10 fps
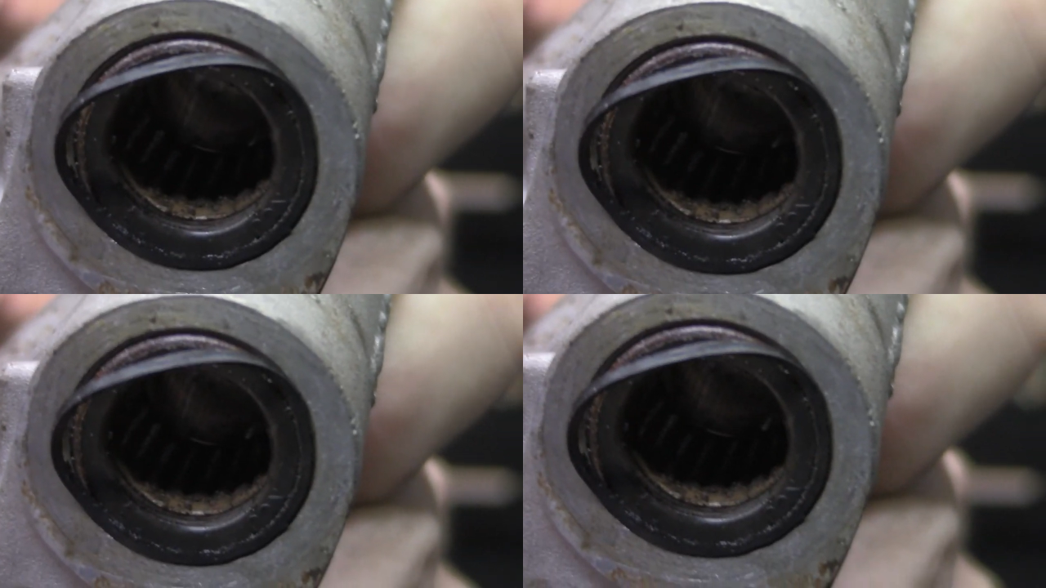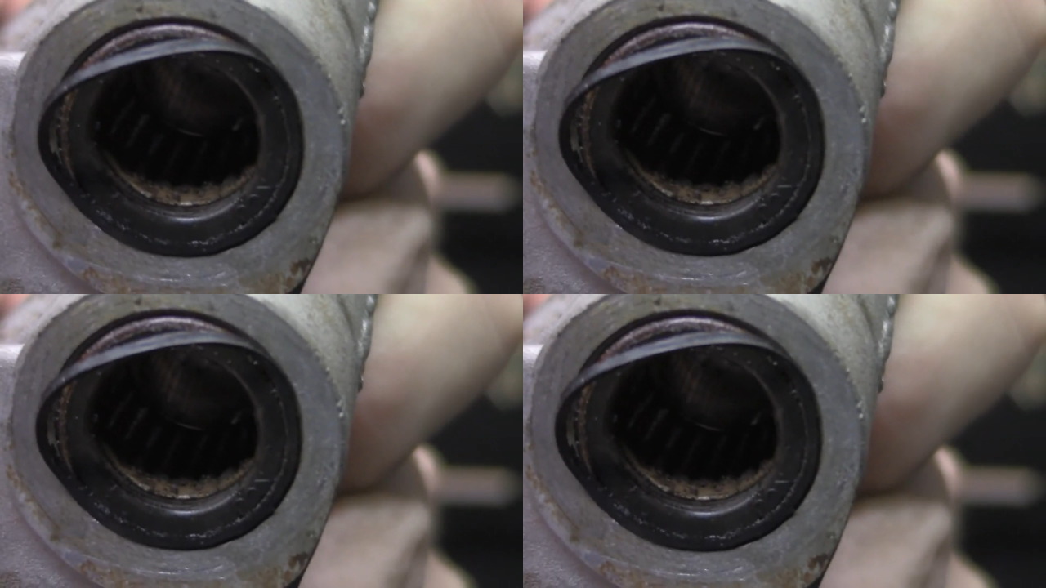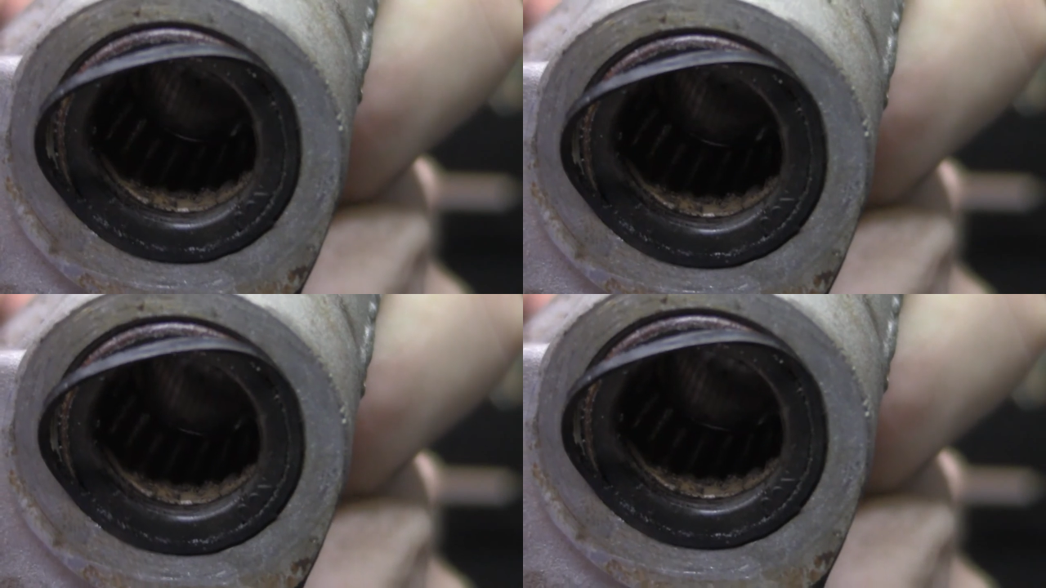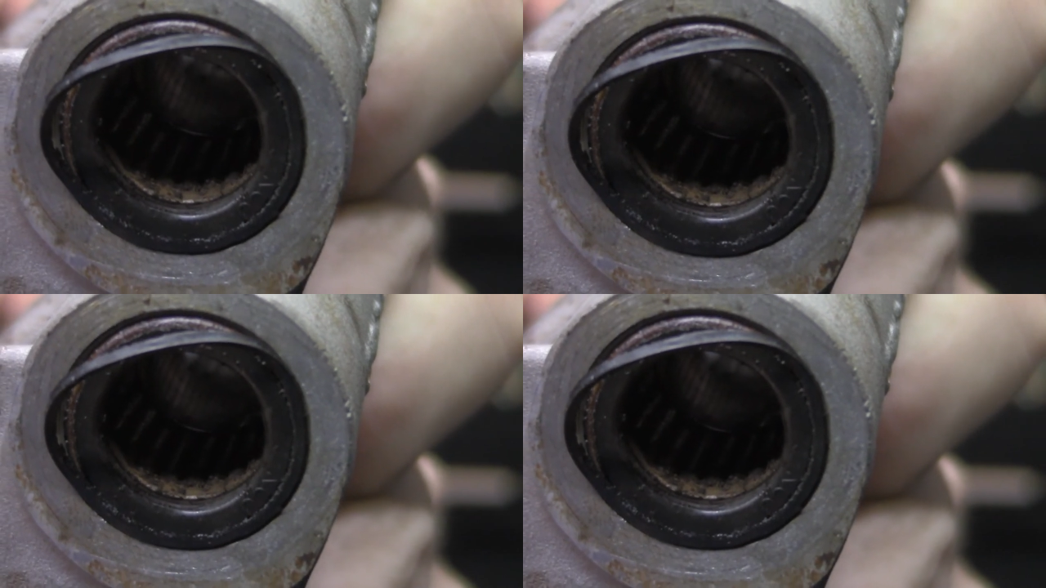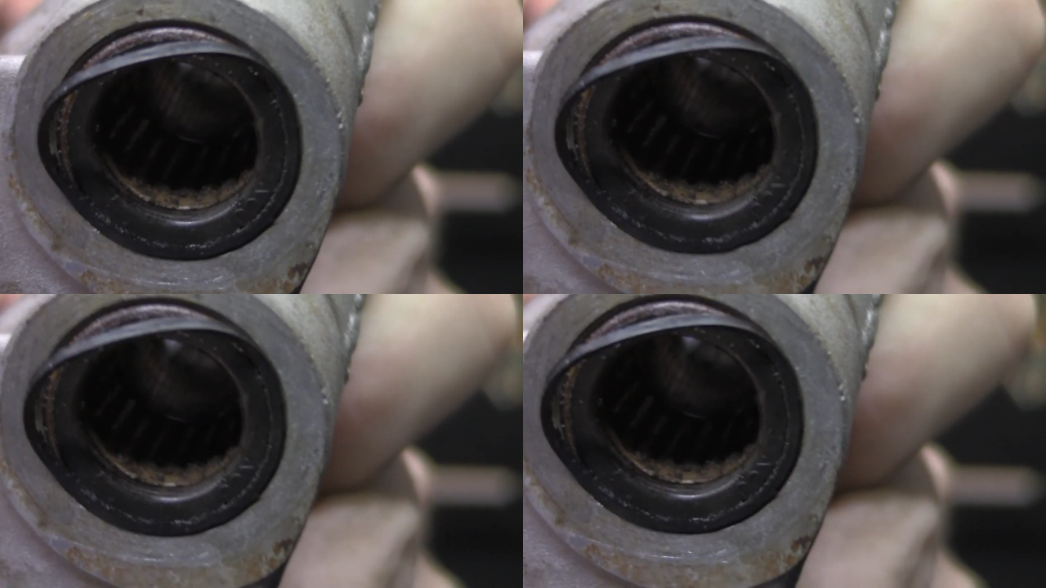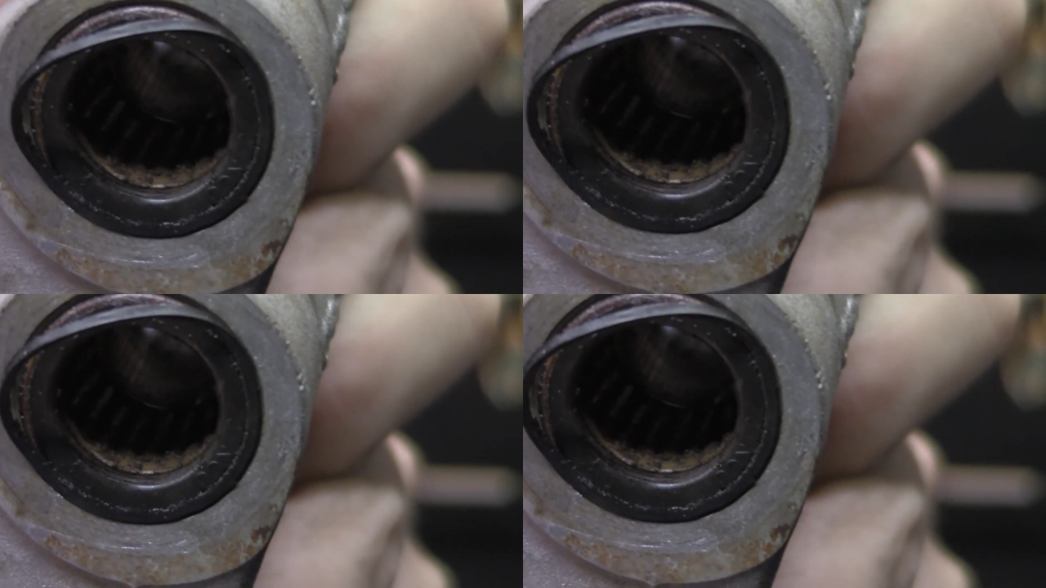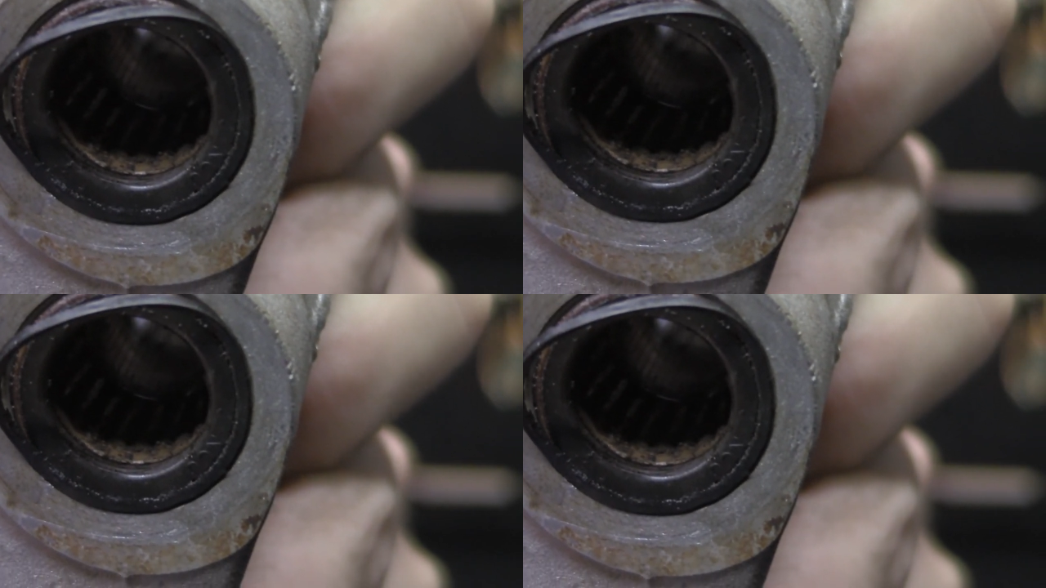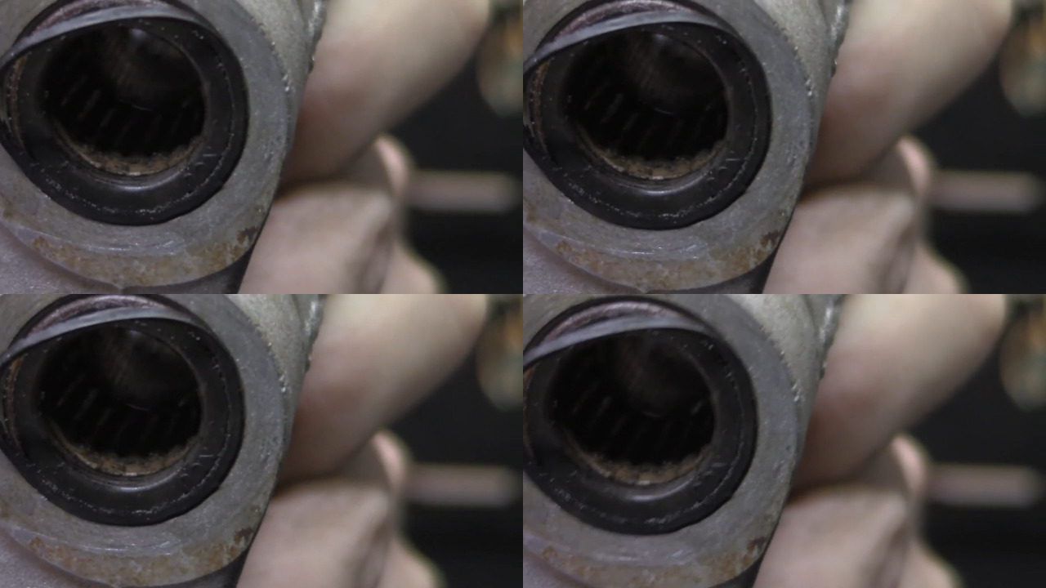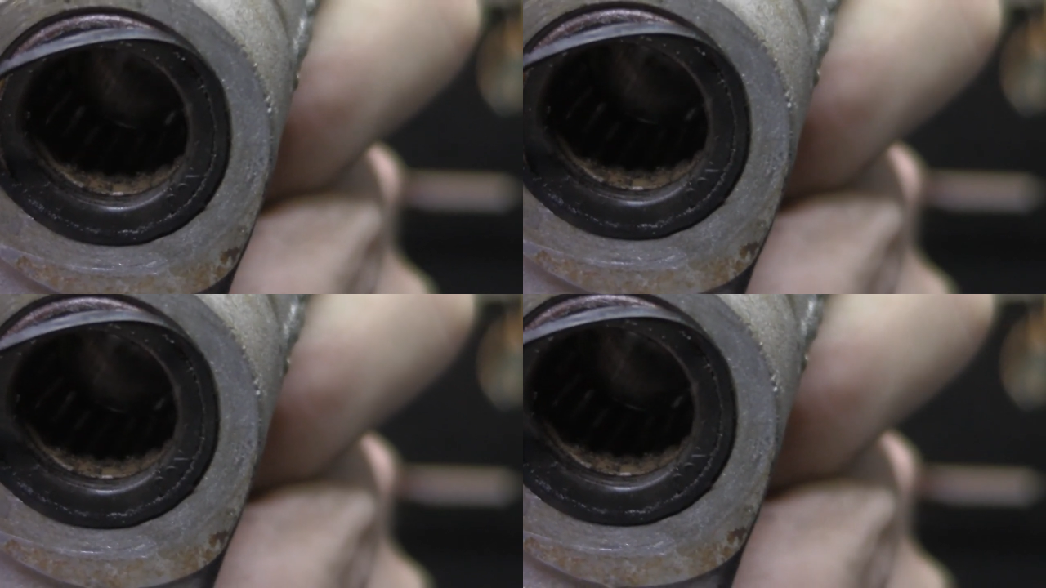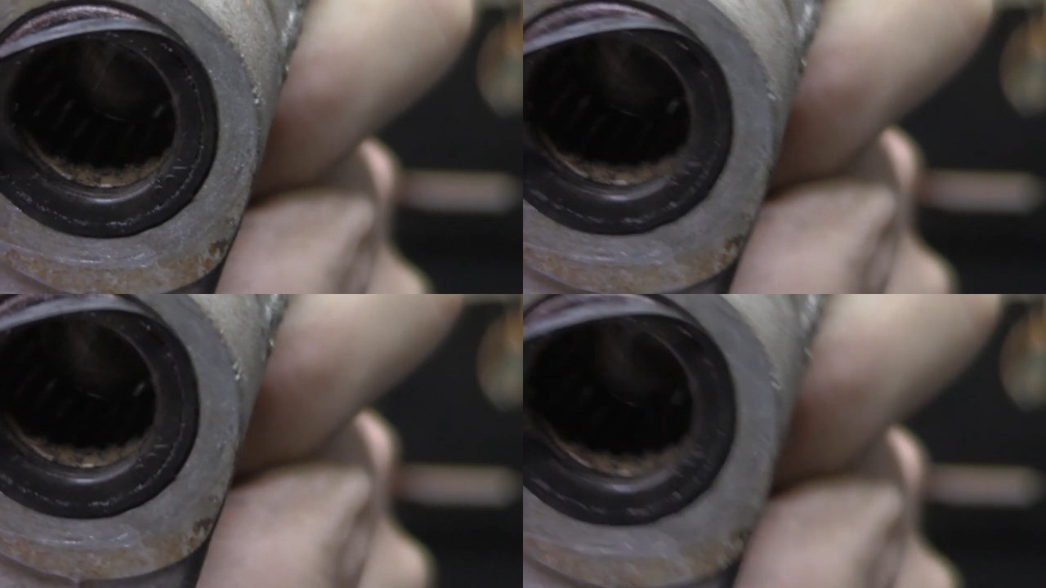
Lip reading: [unreadable: no face in view]